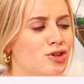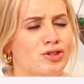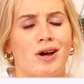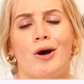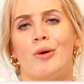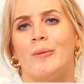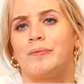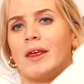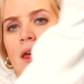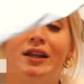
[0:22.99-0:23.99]
so
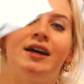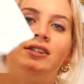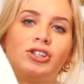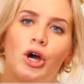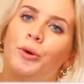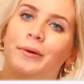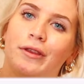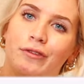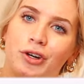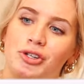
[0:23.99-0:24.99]
let's open
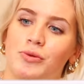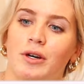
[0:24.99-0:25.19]
the first